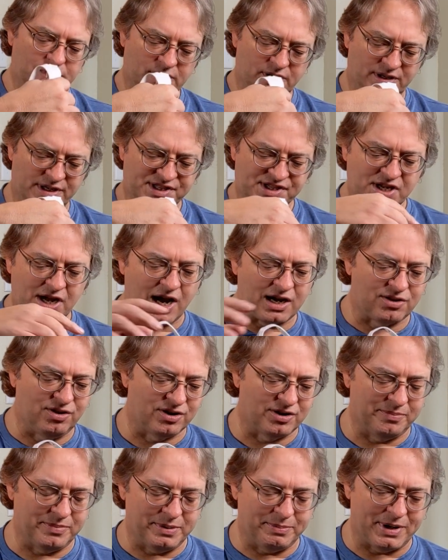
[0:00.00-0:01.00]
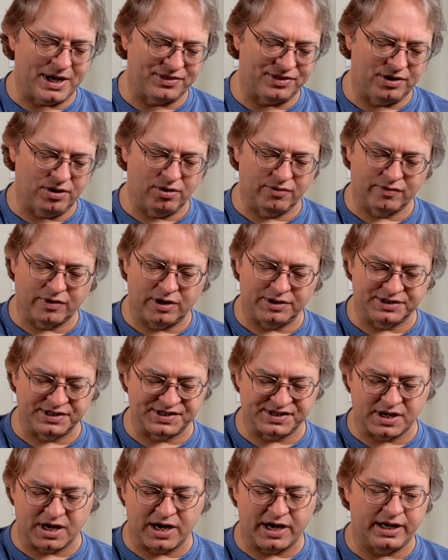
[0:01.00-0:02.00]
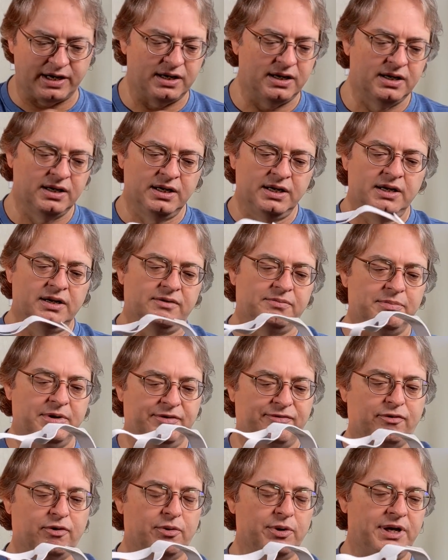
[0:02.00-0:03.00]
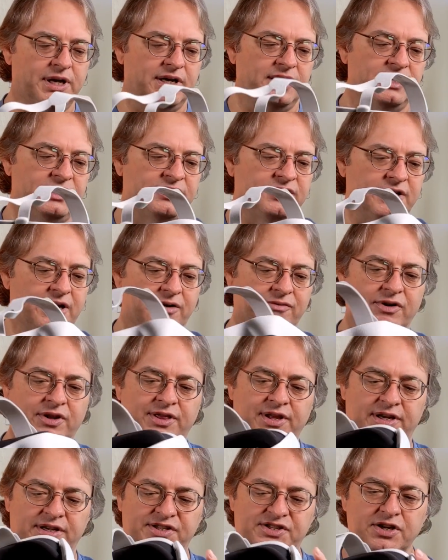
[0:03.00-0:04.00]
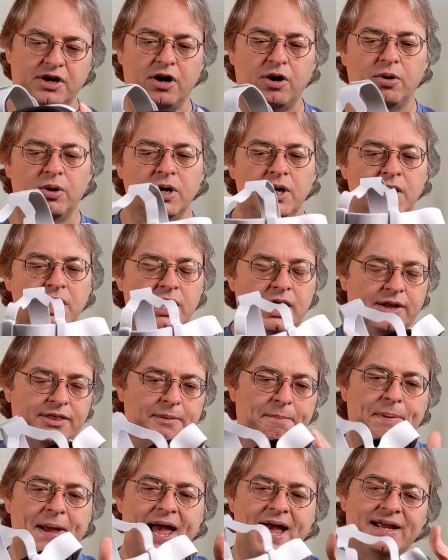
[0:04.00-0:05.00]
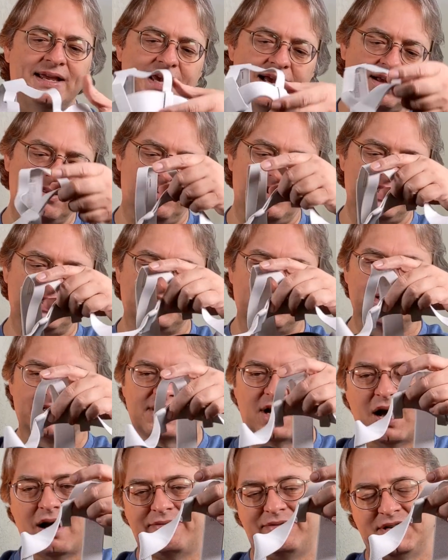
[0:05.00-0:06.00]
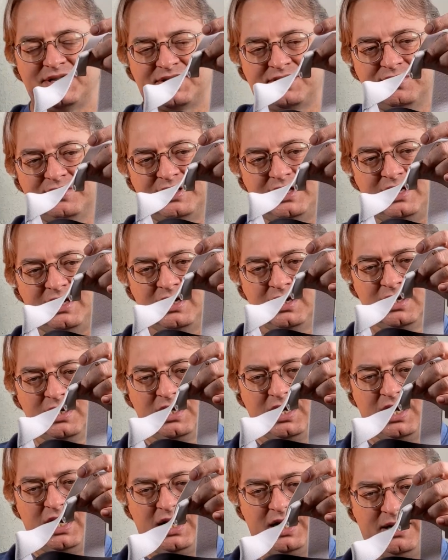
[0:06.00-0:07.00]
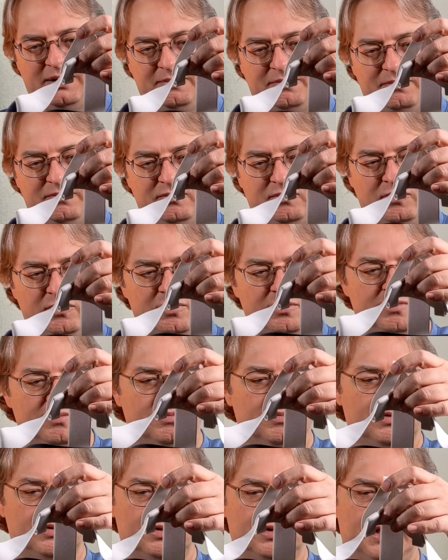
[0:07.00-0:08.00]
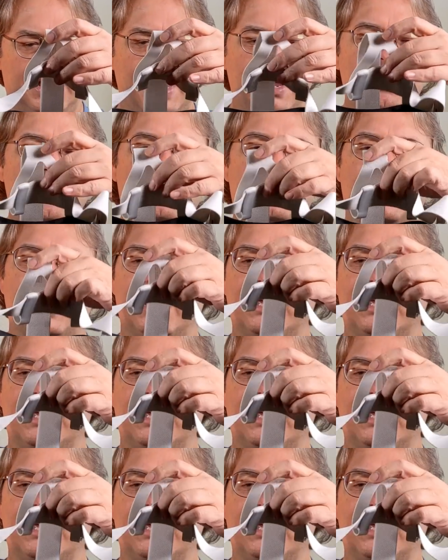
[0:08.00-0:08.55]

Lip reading: let's talk a little bit about the overall design before we get into everything. So, the Pancake lenses, obviously, they